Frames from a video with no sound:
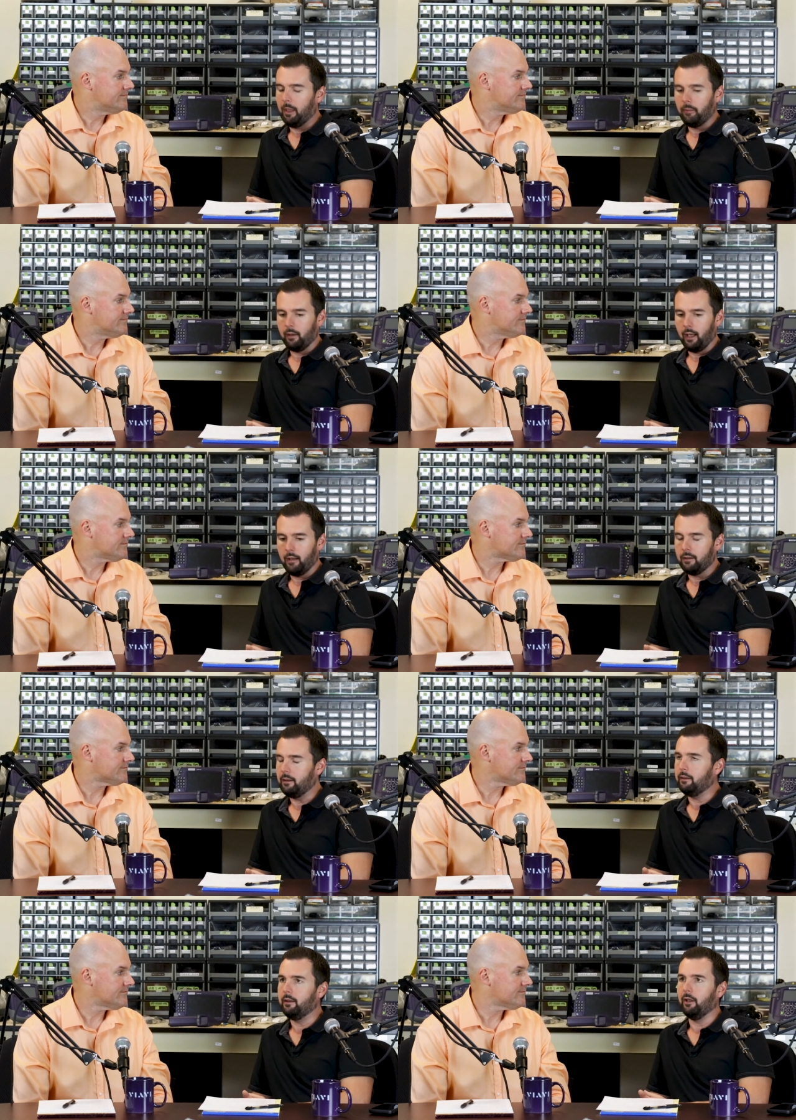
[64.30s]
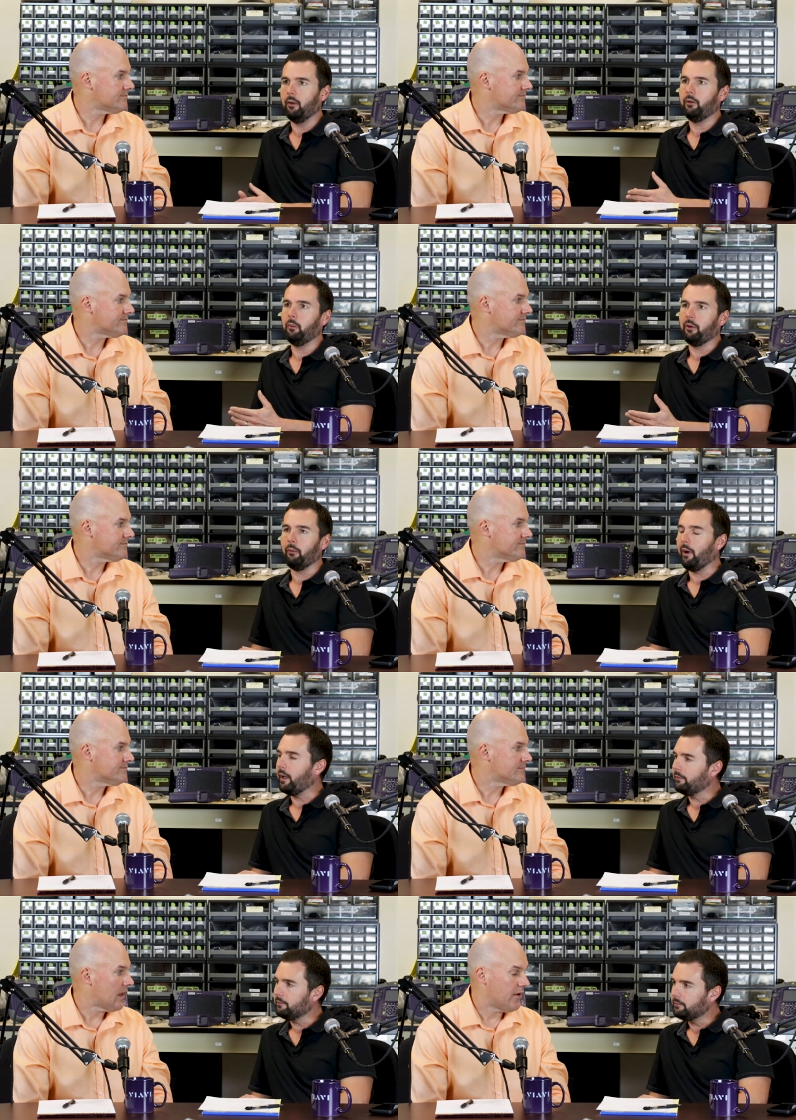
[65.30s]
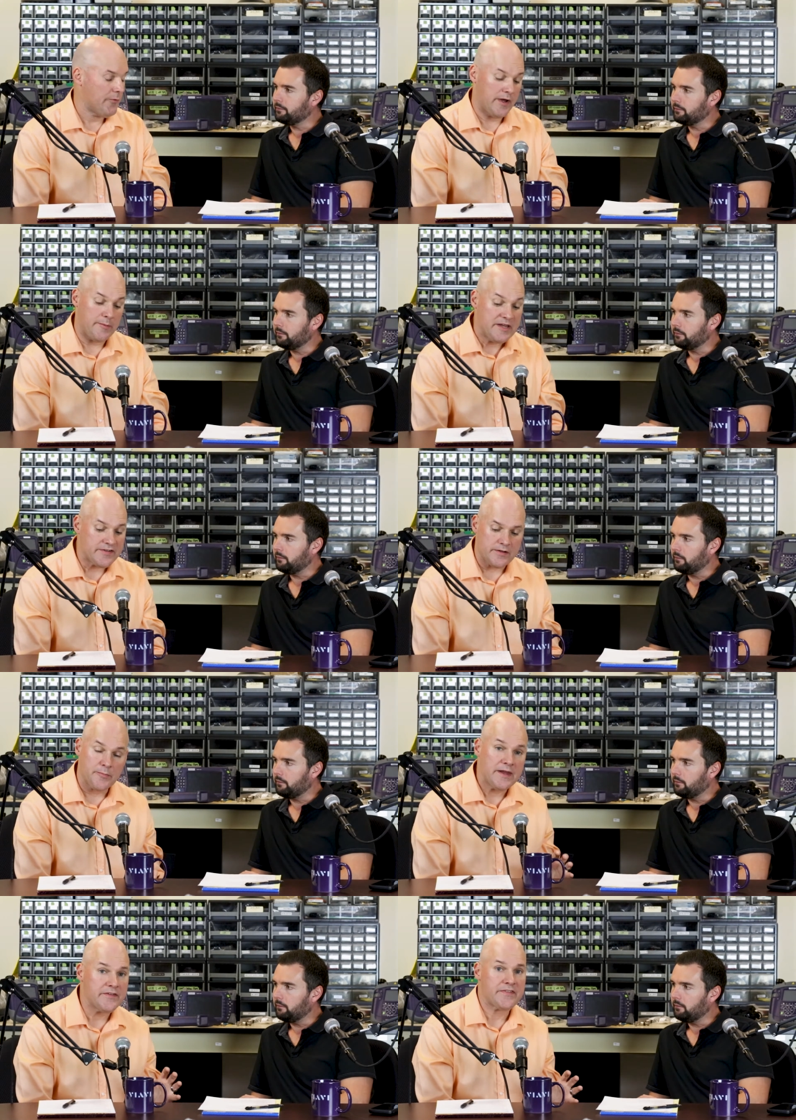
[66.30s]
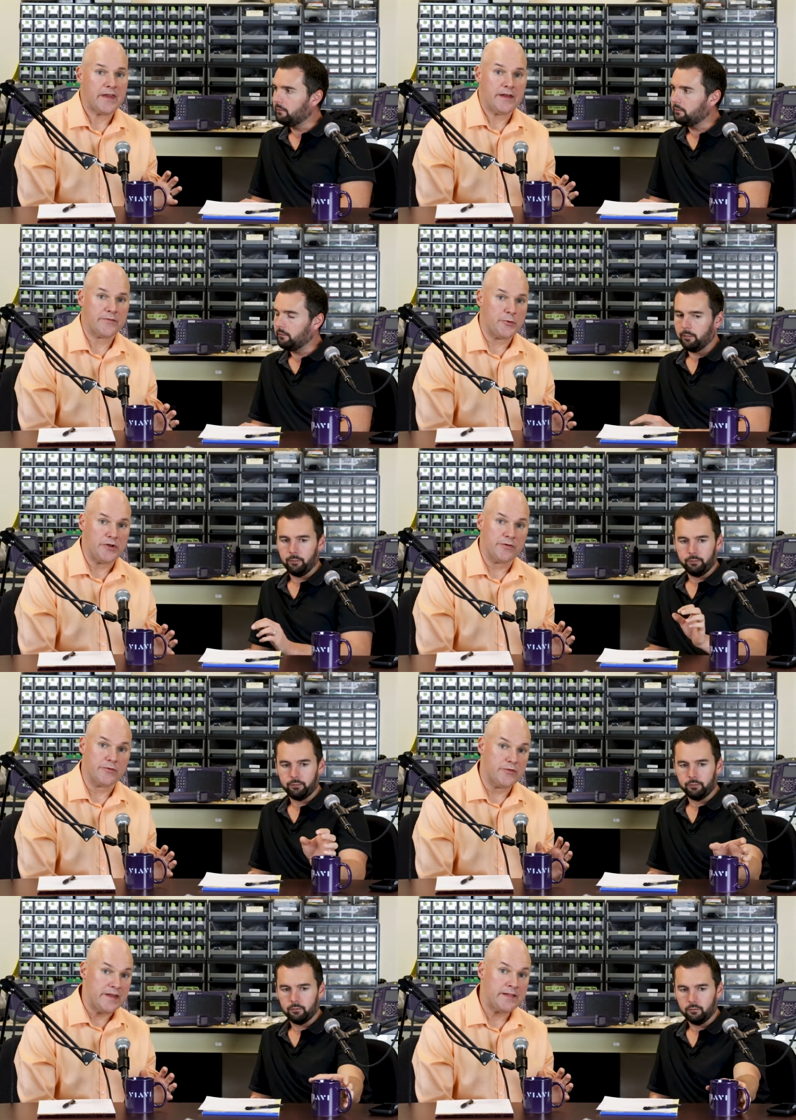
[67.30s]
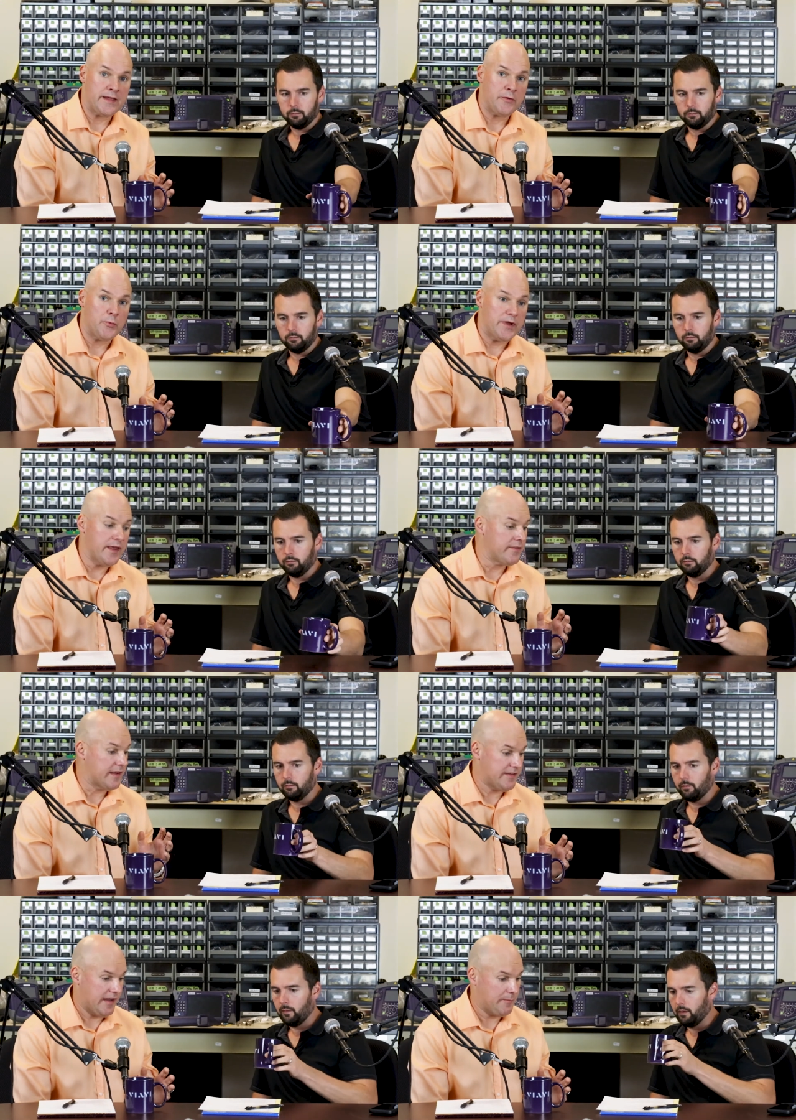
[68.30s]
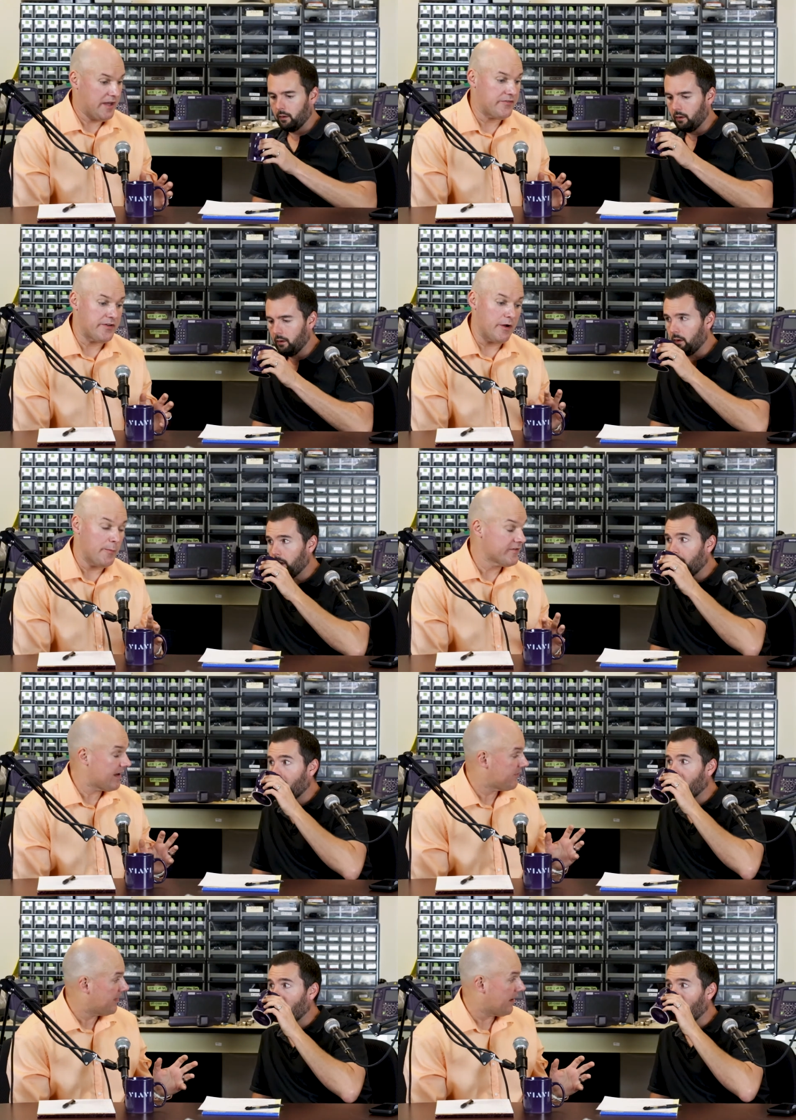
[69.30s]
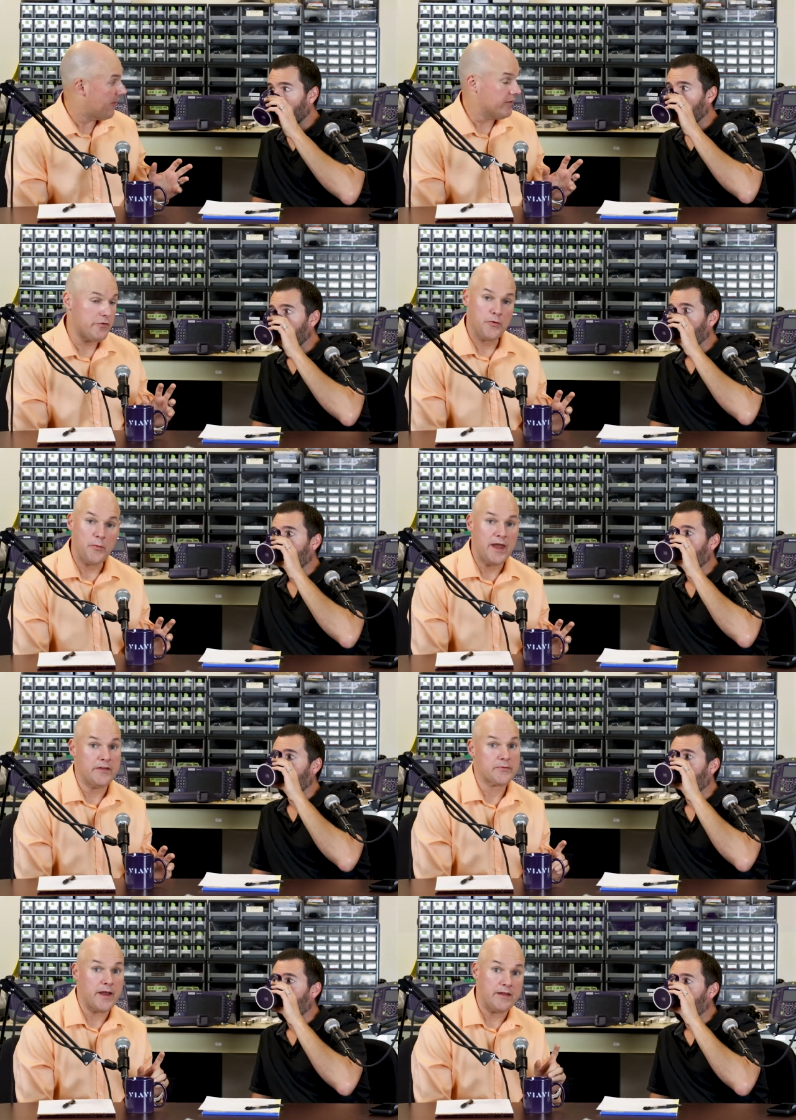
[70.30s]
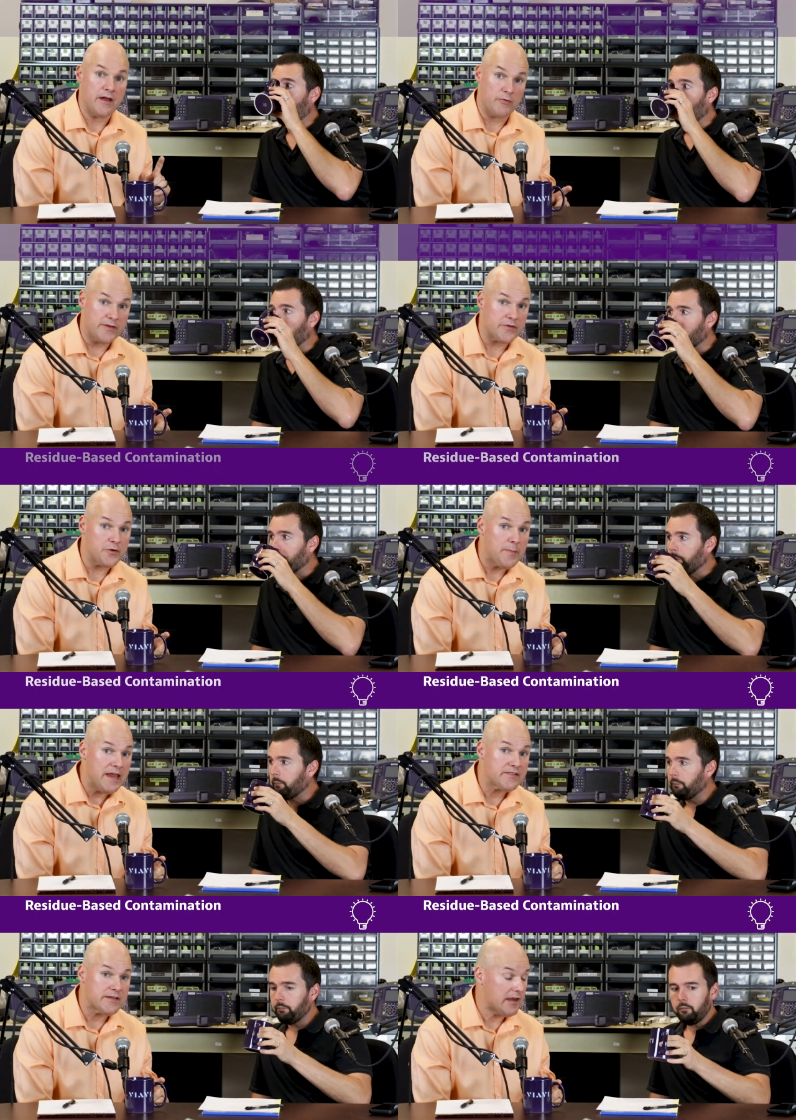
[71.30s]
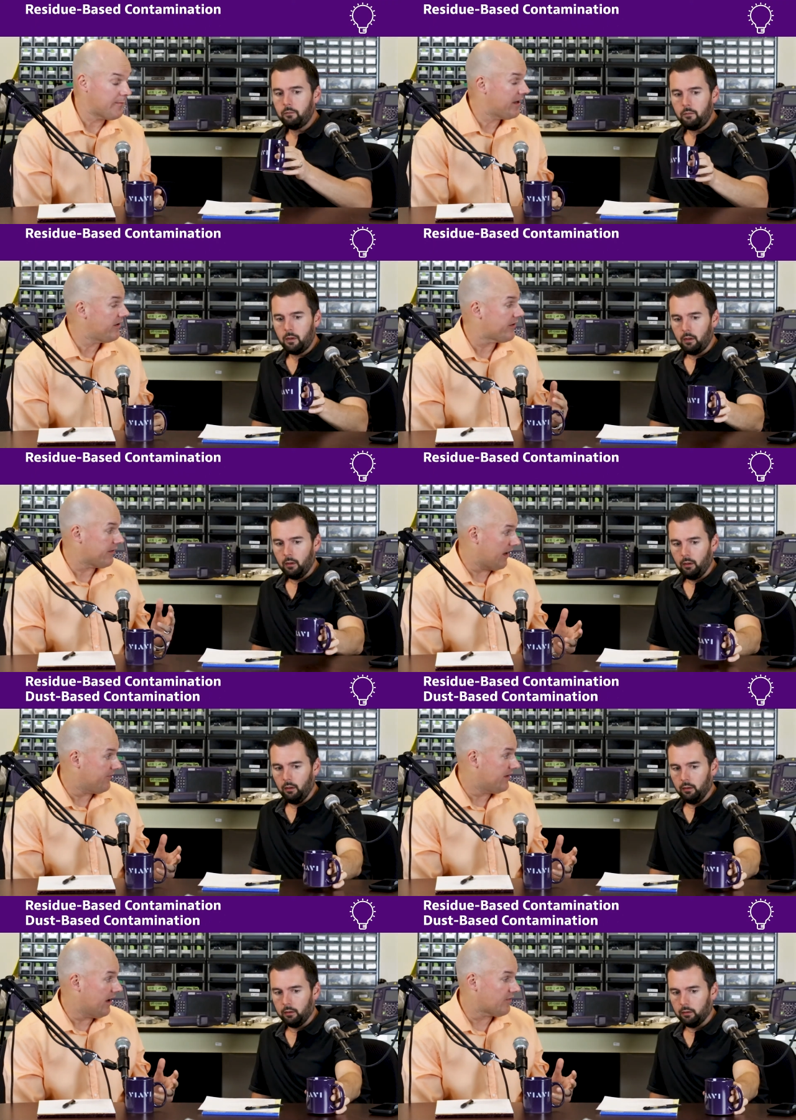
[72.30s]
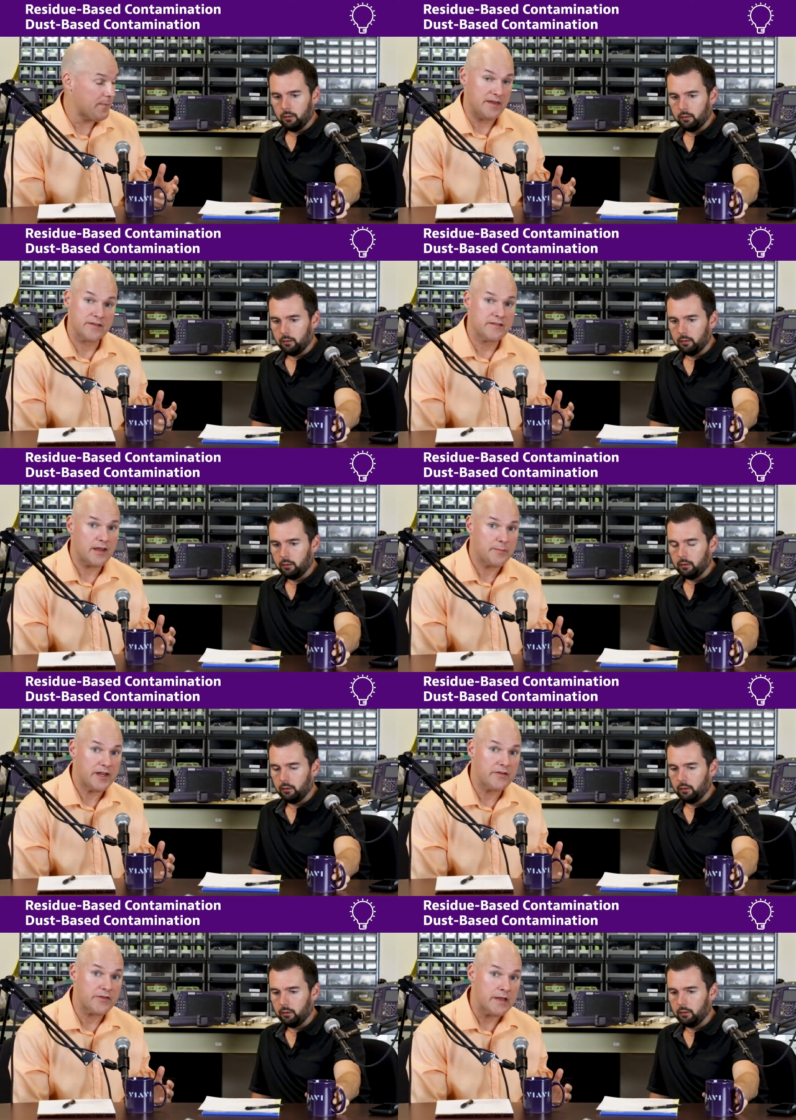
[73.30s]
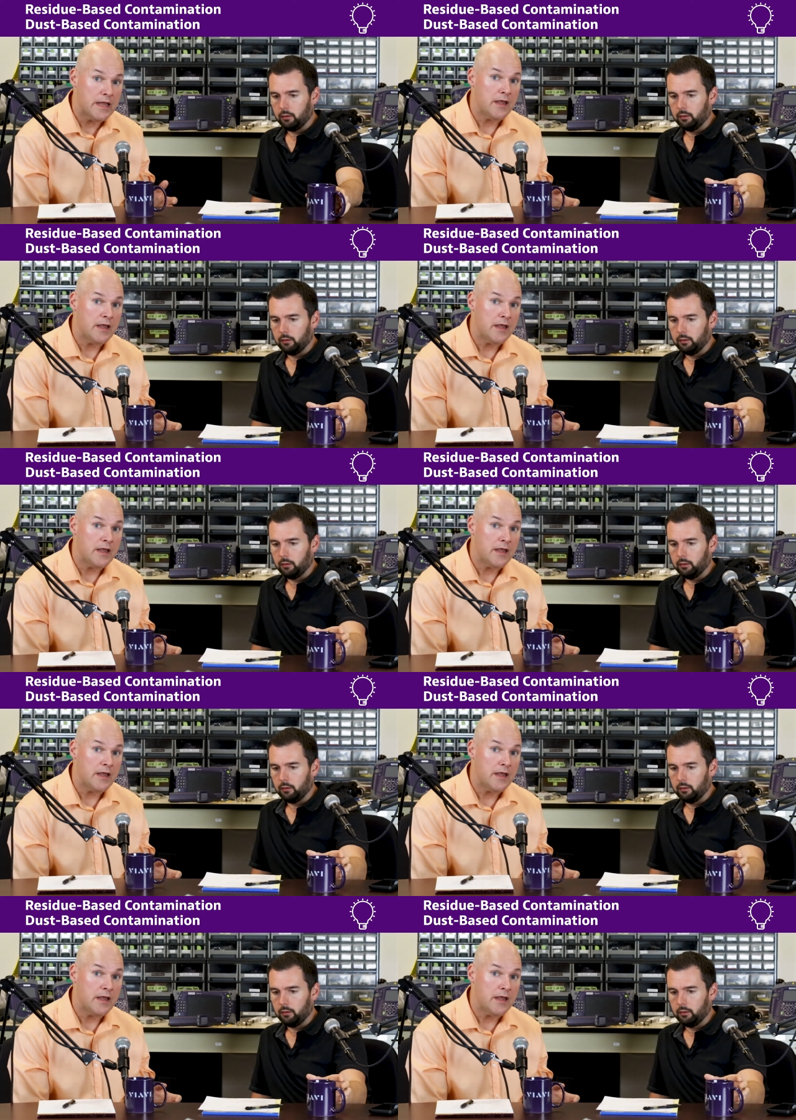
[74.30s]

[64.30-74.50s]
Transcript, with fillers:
Speaker 1: people on how to
Speaker 2: deal deal with it right? Well, I mean, Tyler, the biggest thing is when you're dealing with the contamination, you almost have to think of it in two ways, right? You have residue-based contamination, you have dust-based contamination.